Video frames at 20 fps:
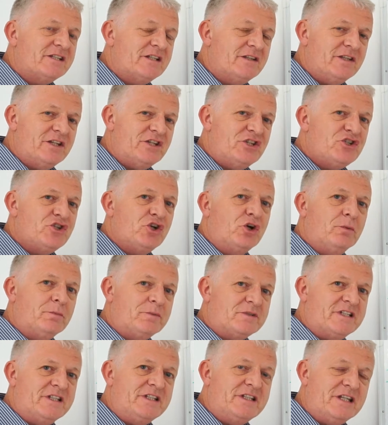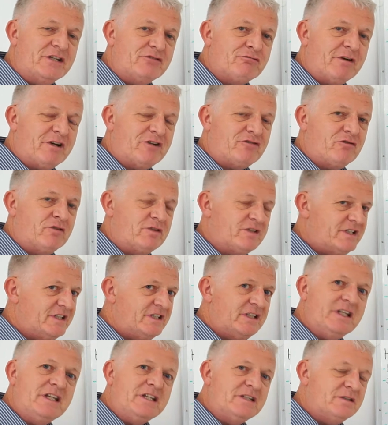in these shops, in these restaurants,
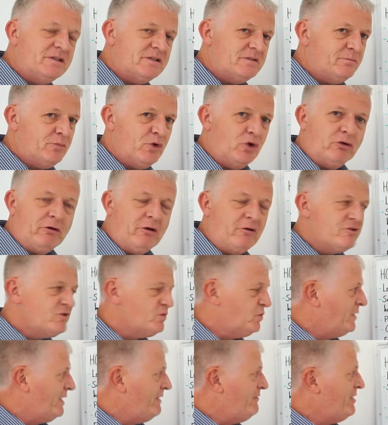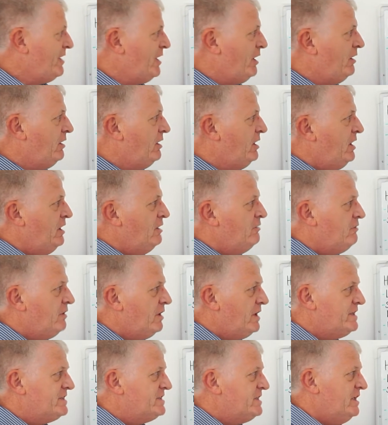in these bureaus, whatever they are,
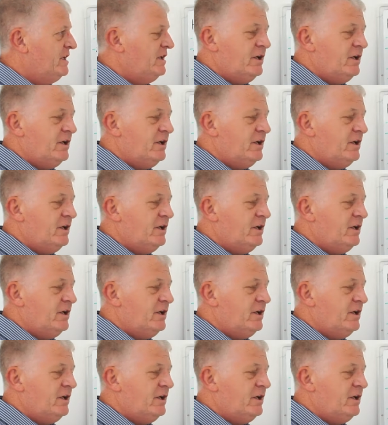right?